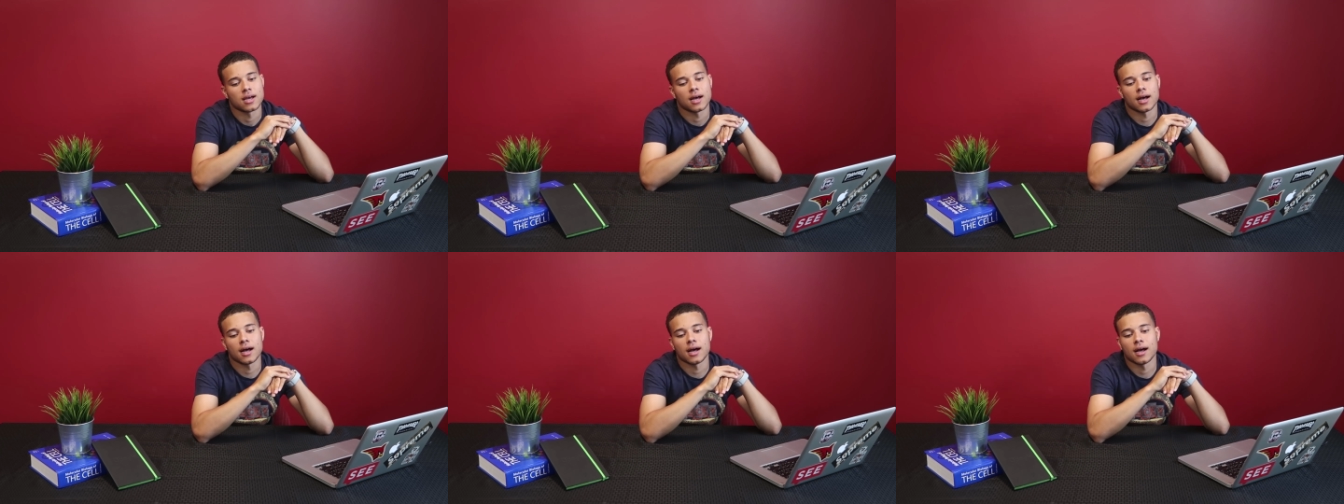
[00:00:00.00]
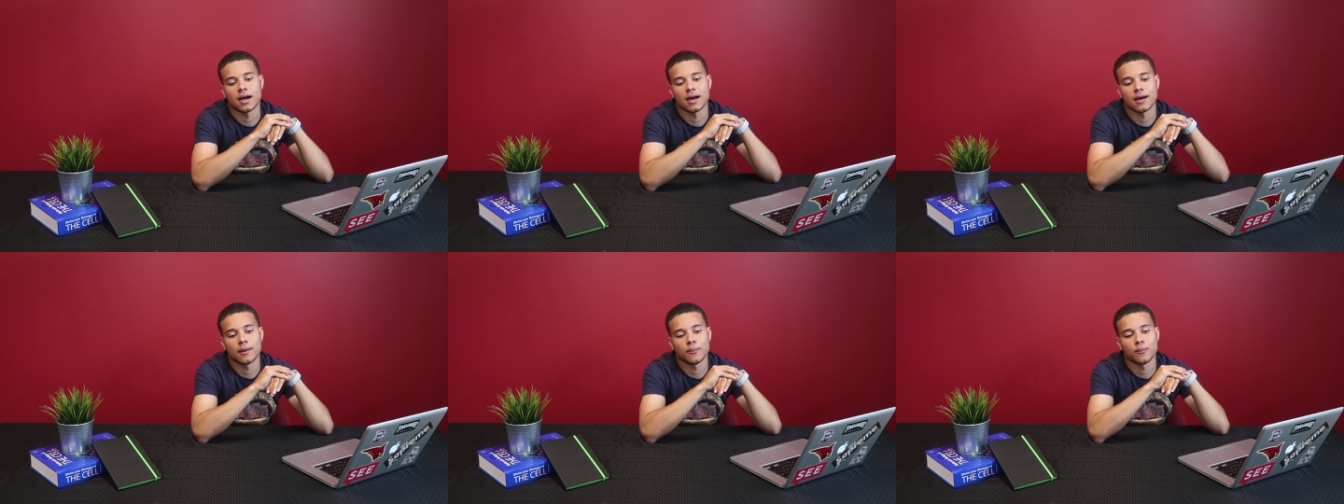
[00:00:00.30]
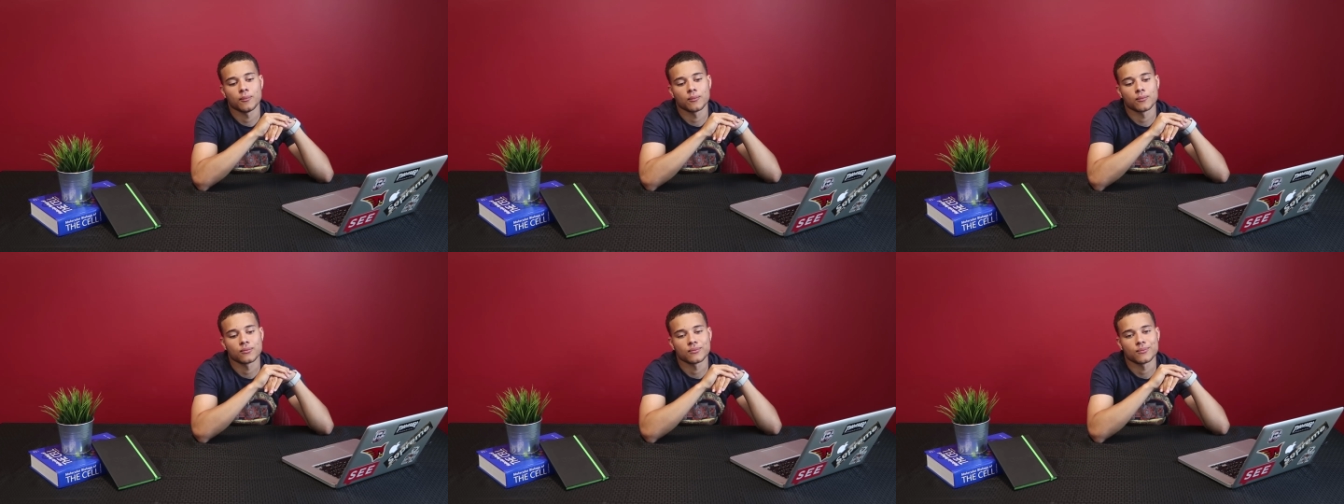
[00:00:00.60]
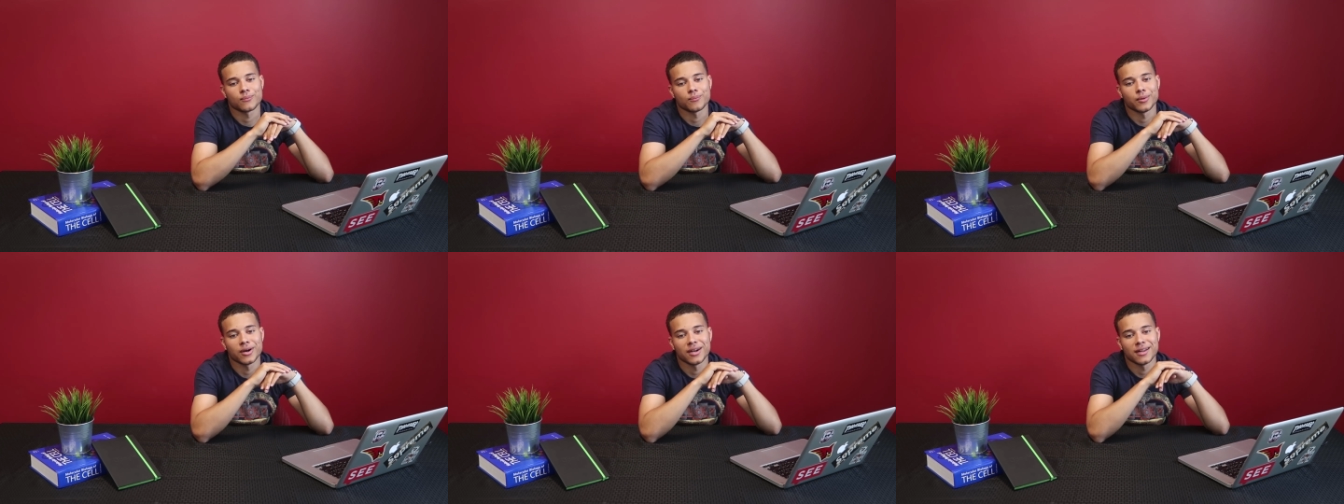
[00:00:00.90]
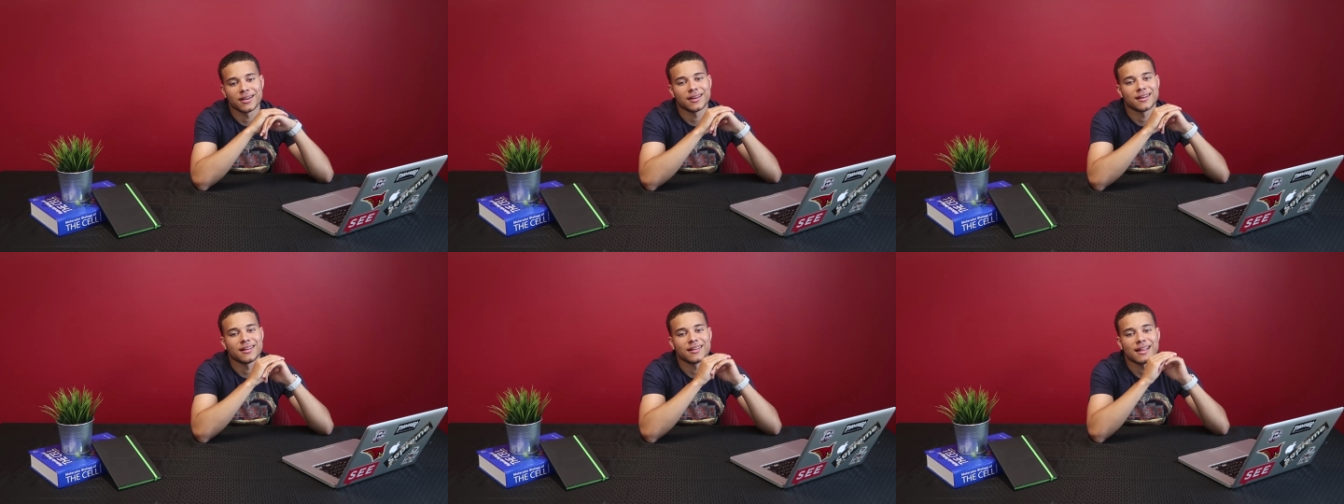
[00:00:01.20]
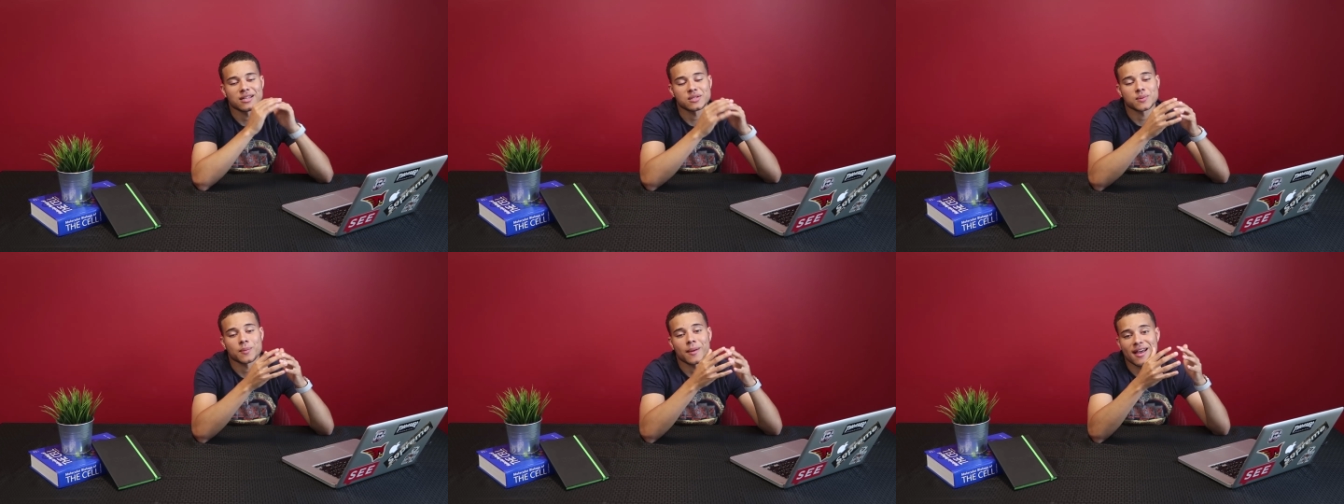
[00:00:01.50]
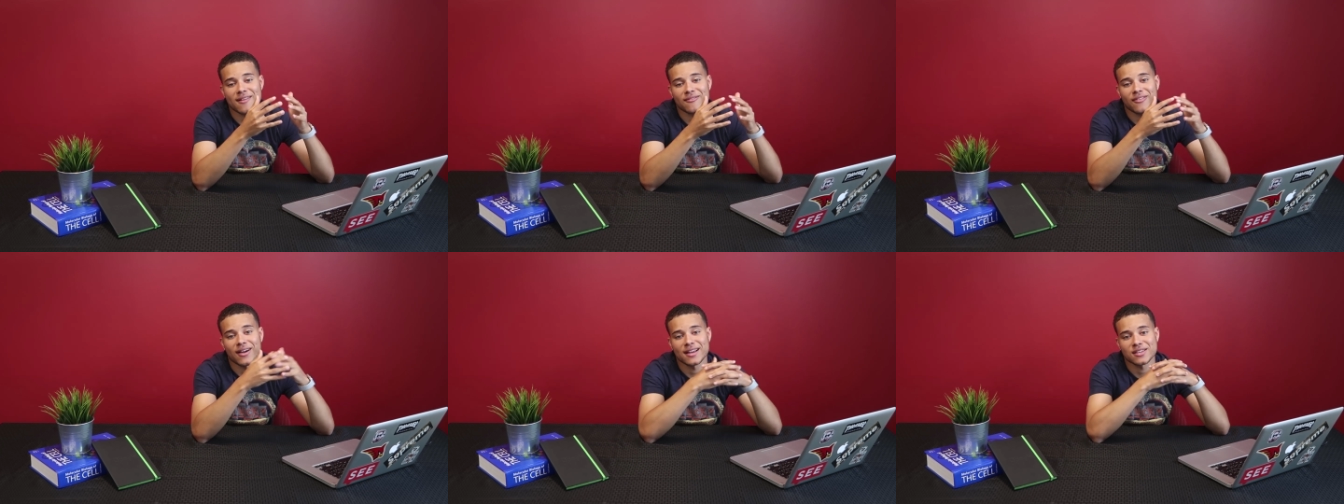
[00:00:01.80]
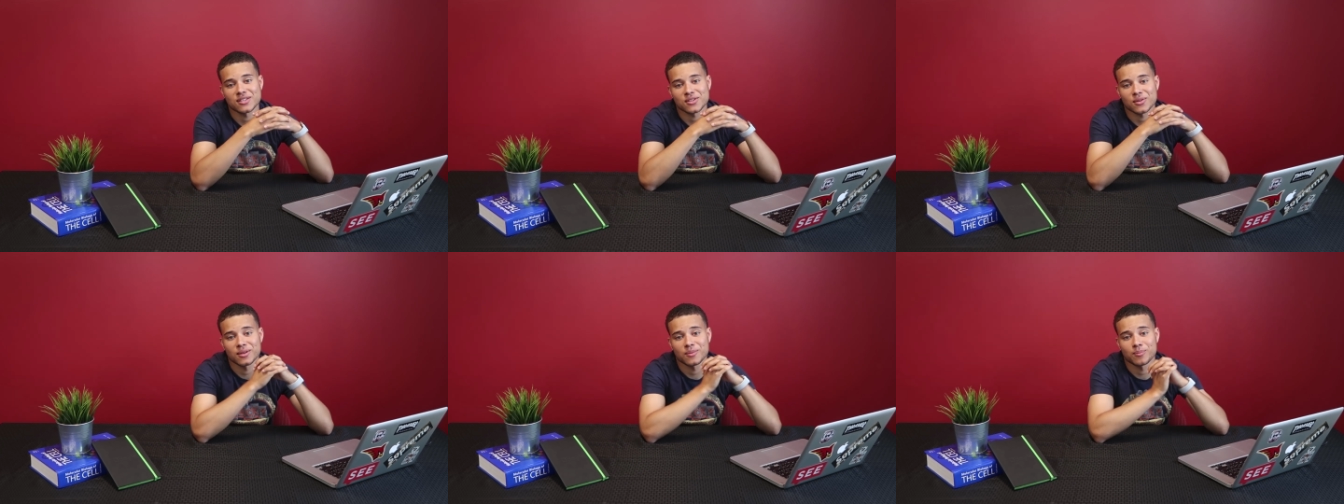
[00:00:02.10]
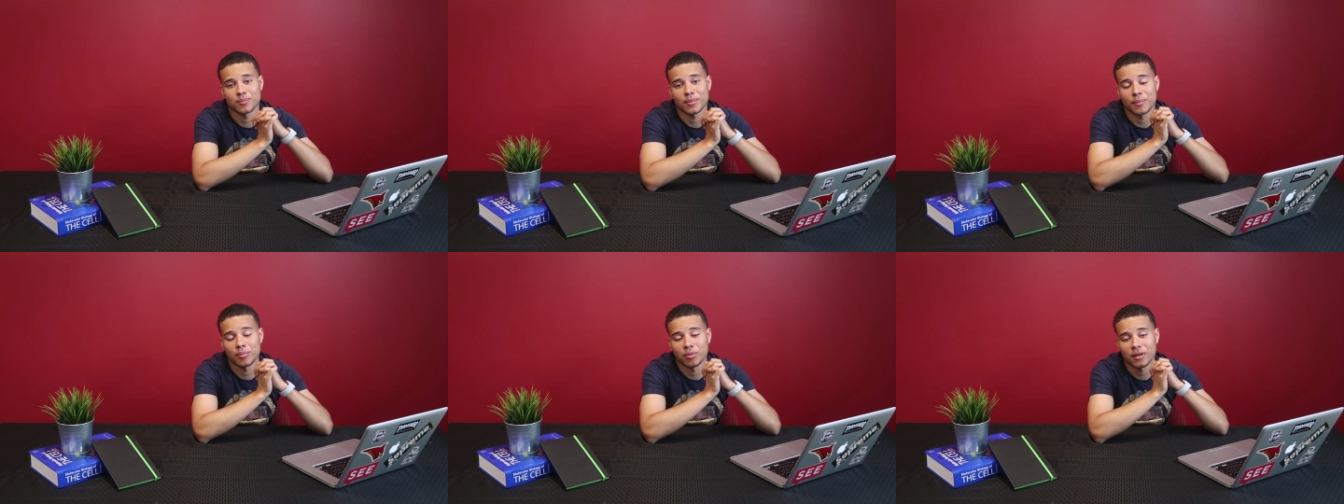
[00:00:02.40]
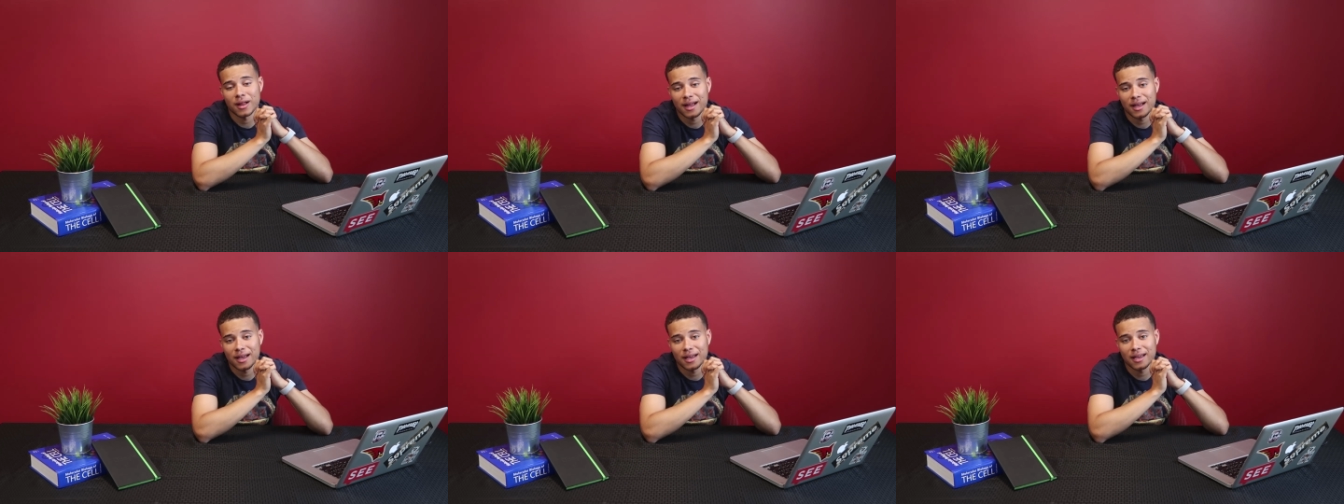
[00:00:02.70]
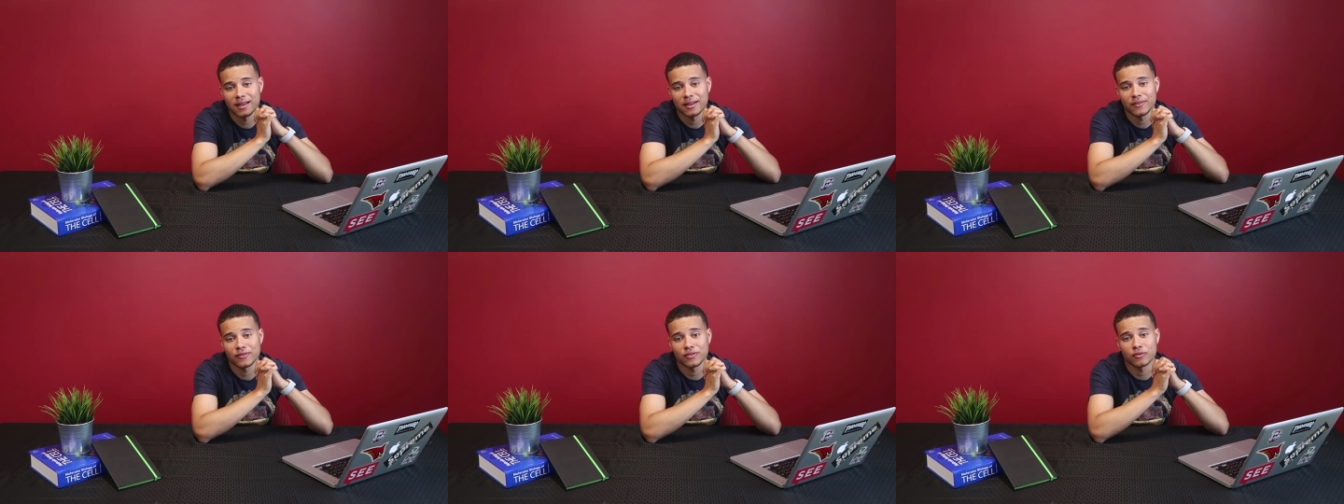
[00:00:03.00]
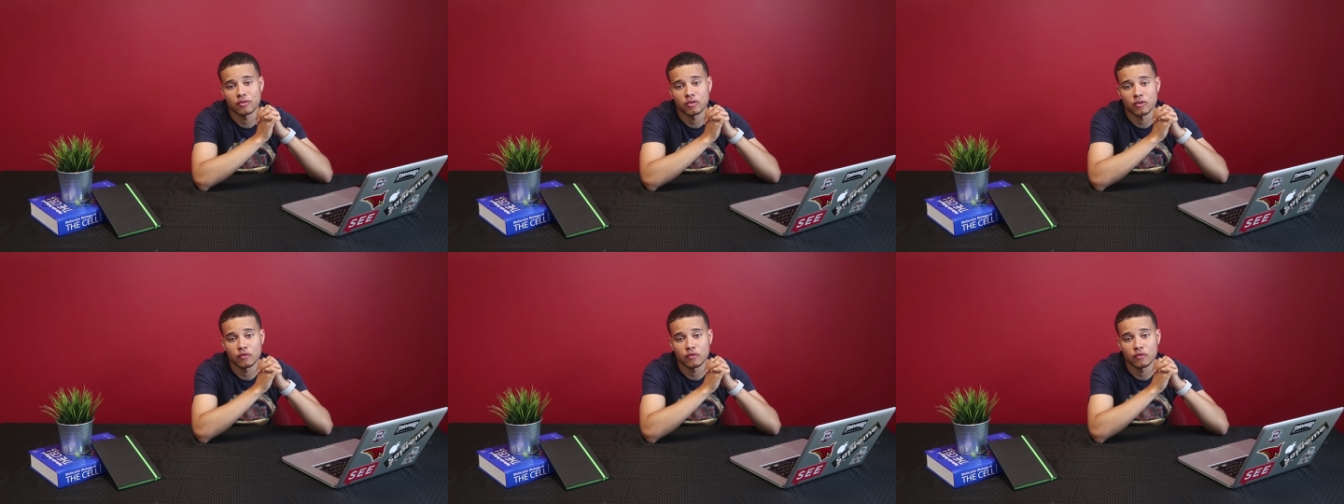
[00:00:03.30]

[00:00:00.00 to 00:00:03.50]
But that's my advice on applying